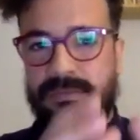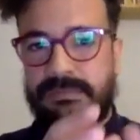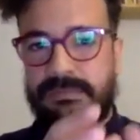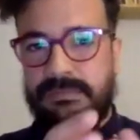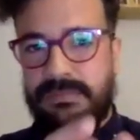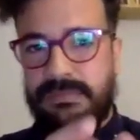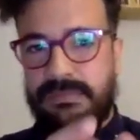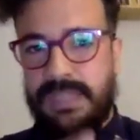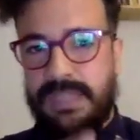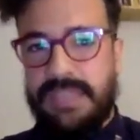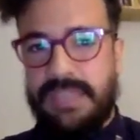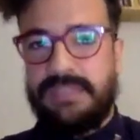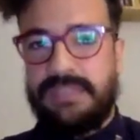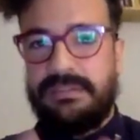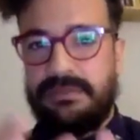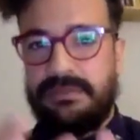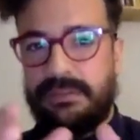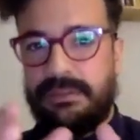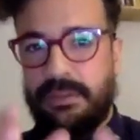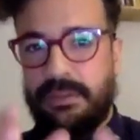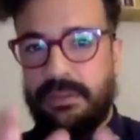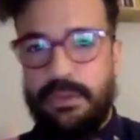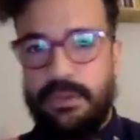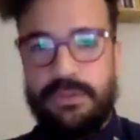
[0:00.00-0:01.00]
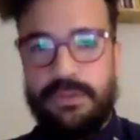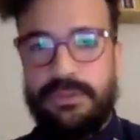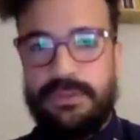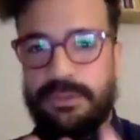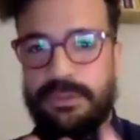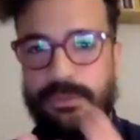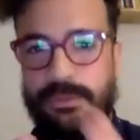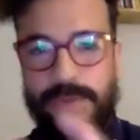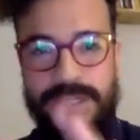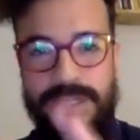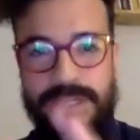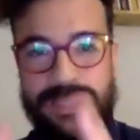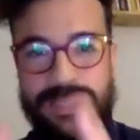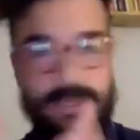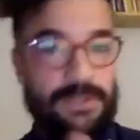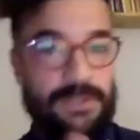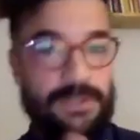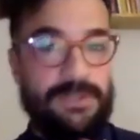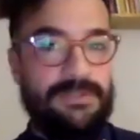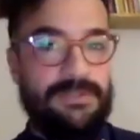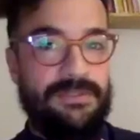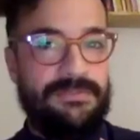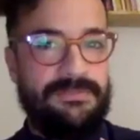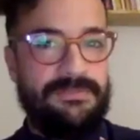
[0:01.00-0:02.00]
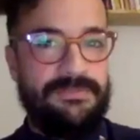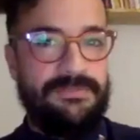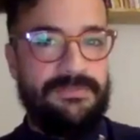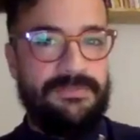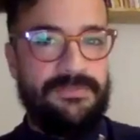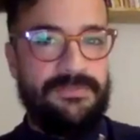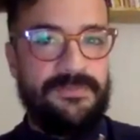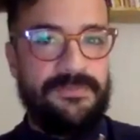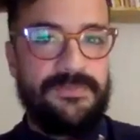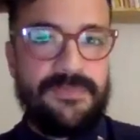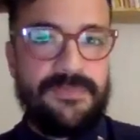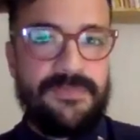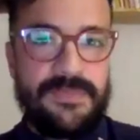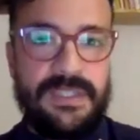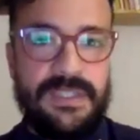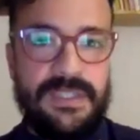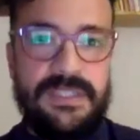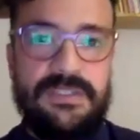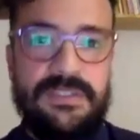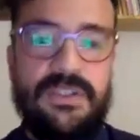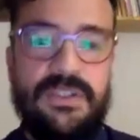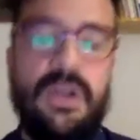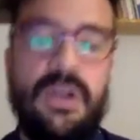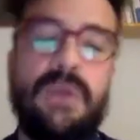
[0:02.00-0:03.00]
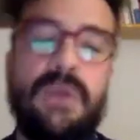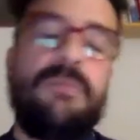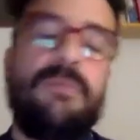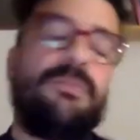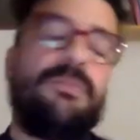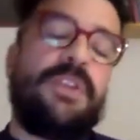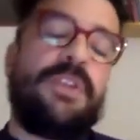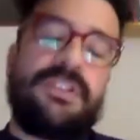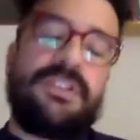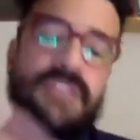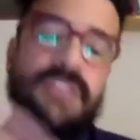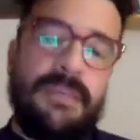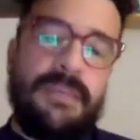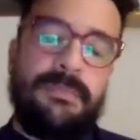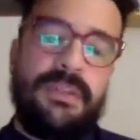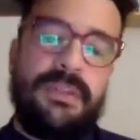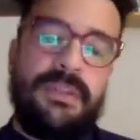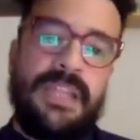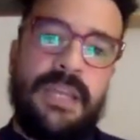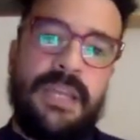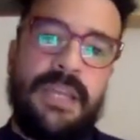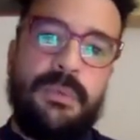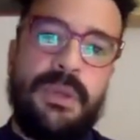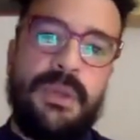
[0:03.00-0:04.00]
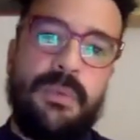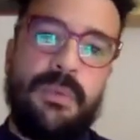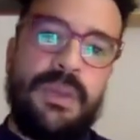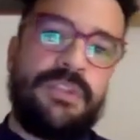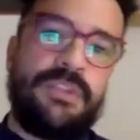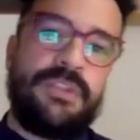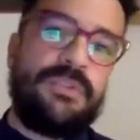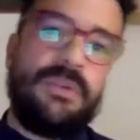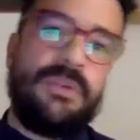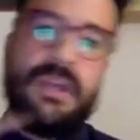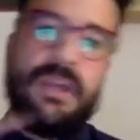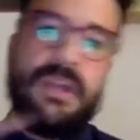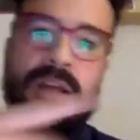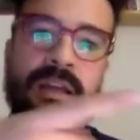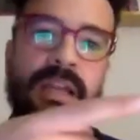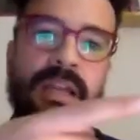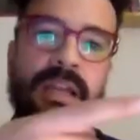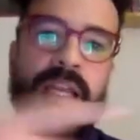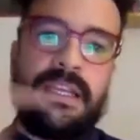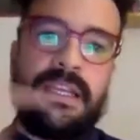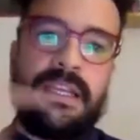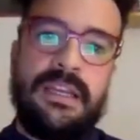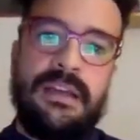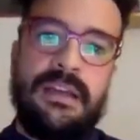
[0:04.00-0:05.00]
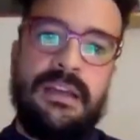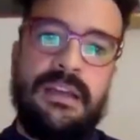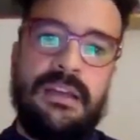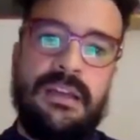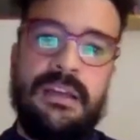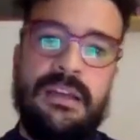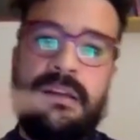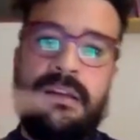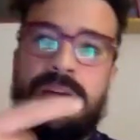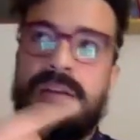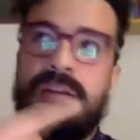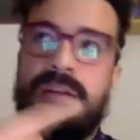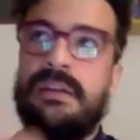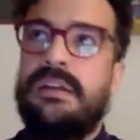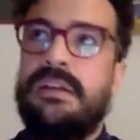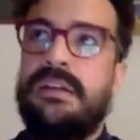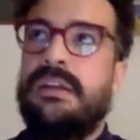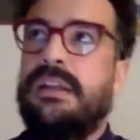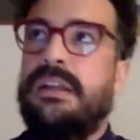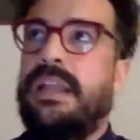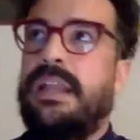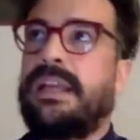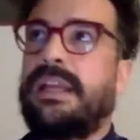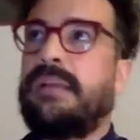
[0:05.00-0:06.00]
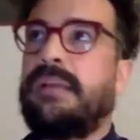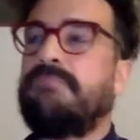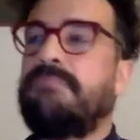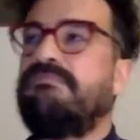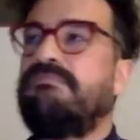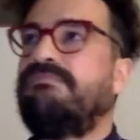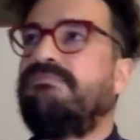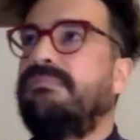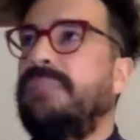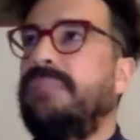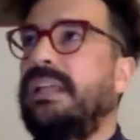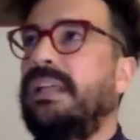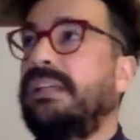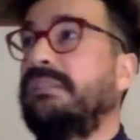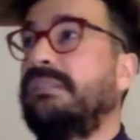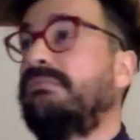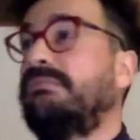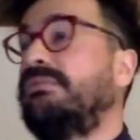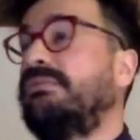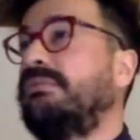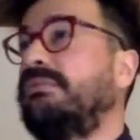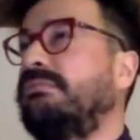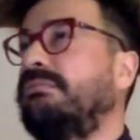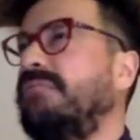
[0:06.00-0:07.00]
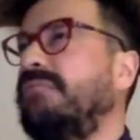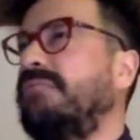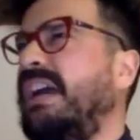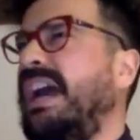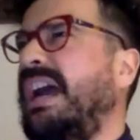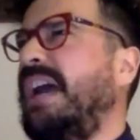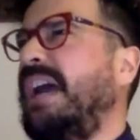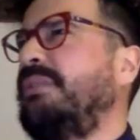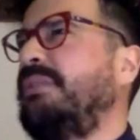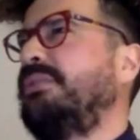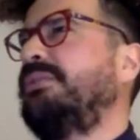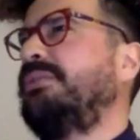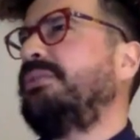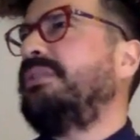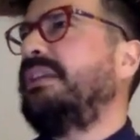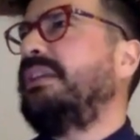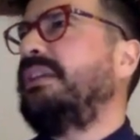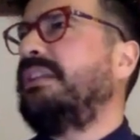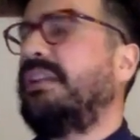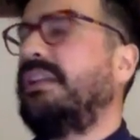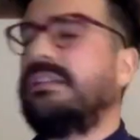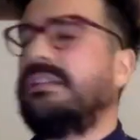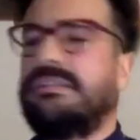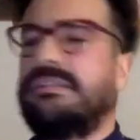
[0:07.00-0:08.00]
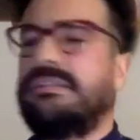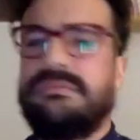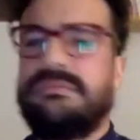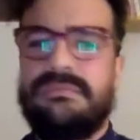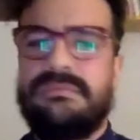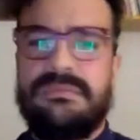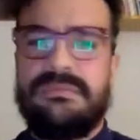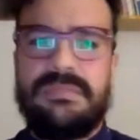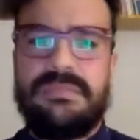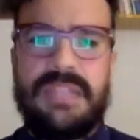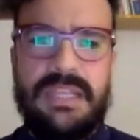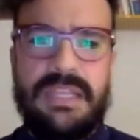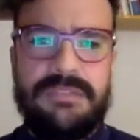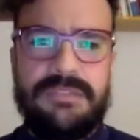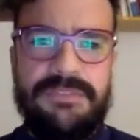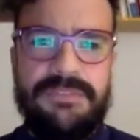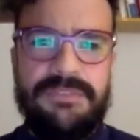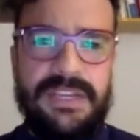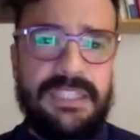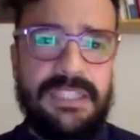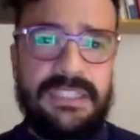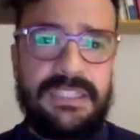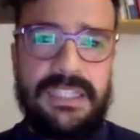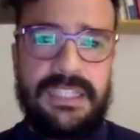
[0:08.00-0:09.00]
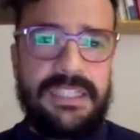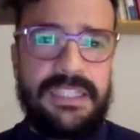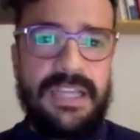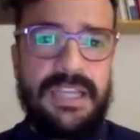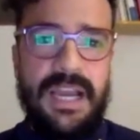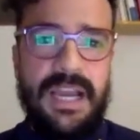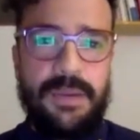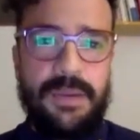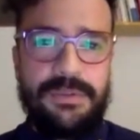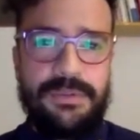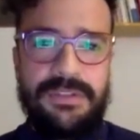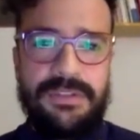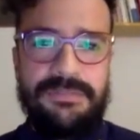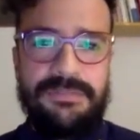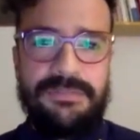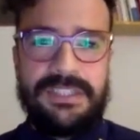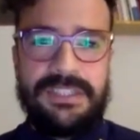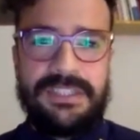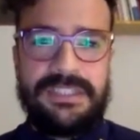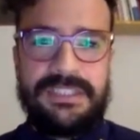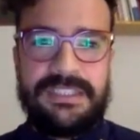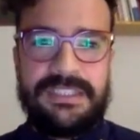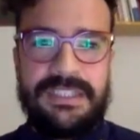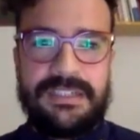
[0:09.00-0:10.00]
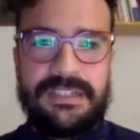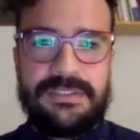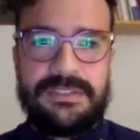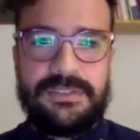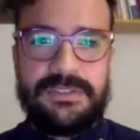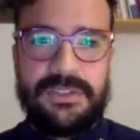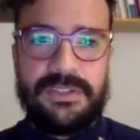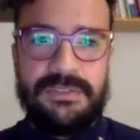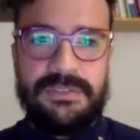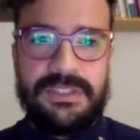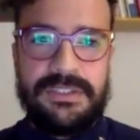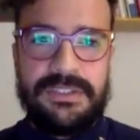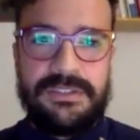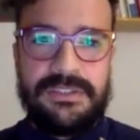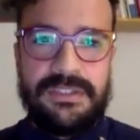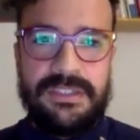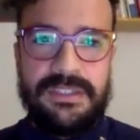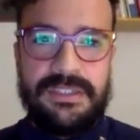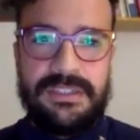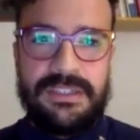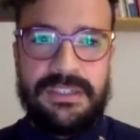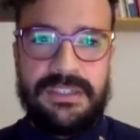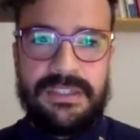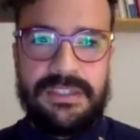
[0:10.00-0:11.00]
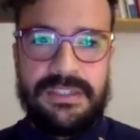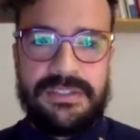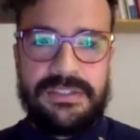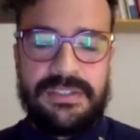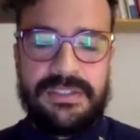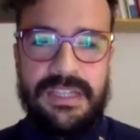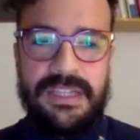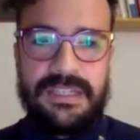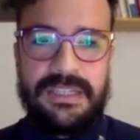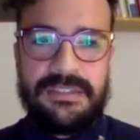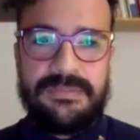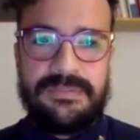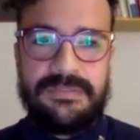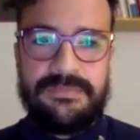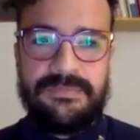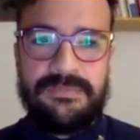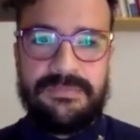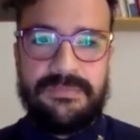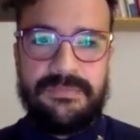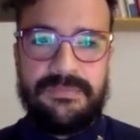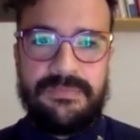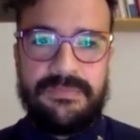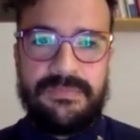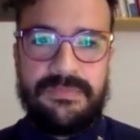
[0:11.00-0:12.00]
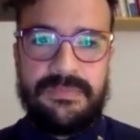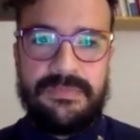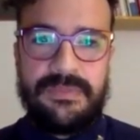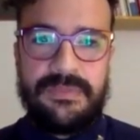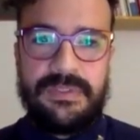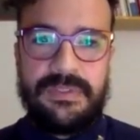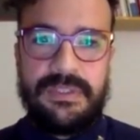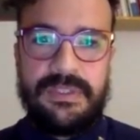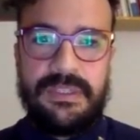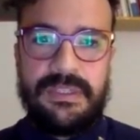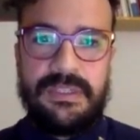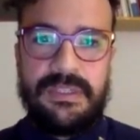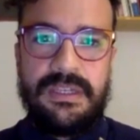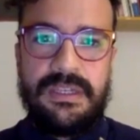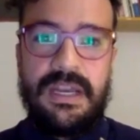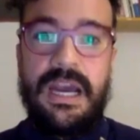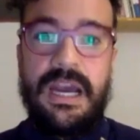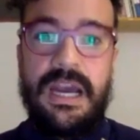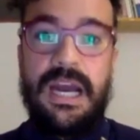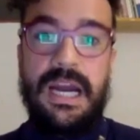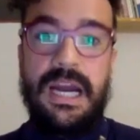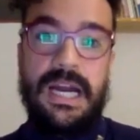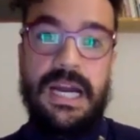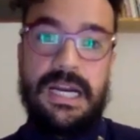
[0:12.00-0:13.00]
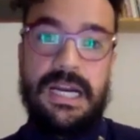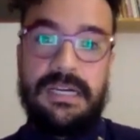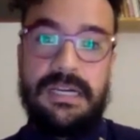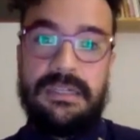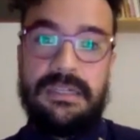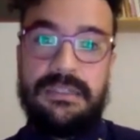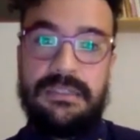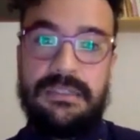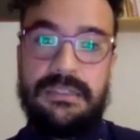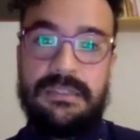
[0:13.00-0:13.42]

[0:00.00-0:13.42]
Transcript: like look really good so for example like we went to a like a like a like a how you say that like ferreteria how you say ferreteria cristobal in, in english uh, hardware a, a hardware hard, hard, hardware store